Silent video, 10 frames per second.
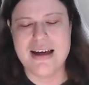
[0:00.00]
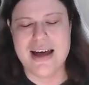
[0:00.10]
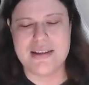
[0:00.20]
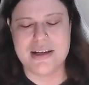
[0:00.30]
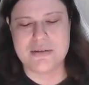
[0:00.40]

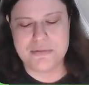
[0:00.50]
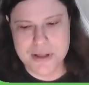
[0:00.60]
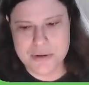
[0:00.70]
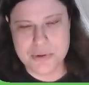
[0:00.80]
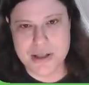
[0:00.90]
And then the
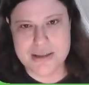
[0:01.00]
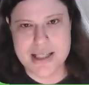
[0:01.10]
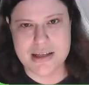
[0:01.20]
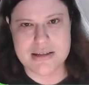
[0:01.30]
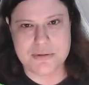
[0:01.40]
fifth one
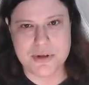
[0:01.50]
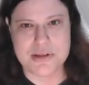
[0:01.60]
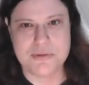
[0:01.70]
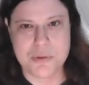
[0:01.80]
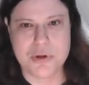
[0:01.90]
takes the
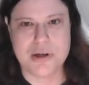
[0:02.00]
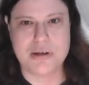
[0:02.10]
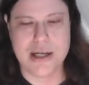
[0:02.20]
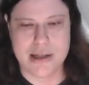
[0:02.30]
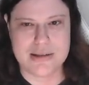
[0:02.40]
first
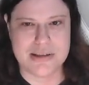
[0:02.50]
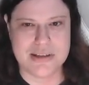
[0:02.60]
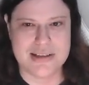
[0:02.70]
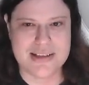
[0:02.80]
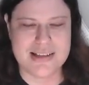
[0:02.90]
4
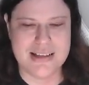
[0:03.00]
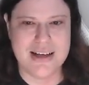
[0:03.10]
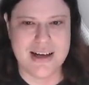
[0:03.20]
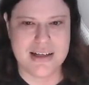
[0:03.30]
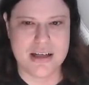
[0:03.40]
answers
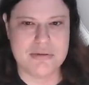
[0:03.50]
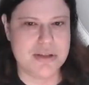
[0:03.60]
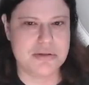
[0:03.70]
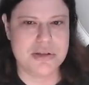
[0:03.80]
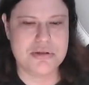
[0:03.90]
and gives
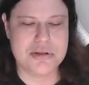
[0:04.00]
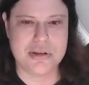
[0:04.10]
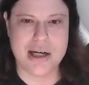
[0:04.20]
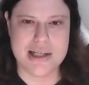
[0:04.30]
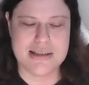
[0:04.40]
you 2
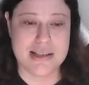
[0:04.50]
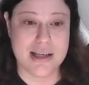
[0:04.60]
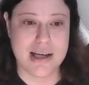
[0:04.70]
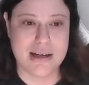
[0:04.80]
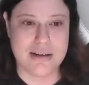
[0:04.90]
tries to
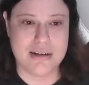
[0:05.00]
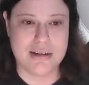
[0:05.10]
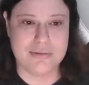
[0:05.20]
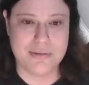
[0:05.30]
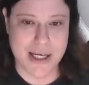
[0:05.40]
get
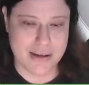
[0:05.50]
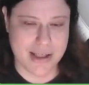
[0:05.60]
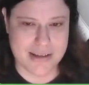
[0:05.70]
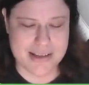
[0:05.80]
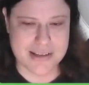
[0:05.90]
the final
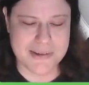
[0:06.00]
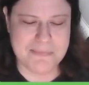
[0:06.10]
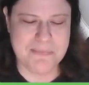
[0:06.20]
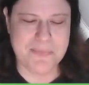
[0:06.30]
answer.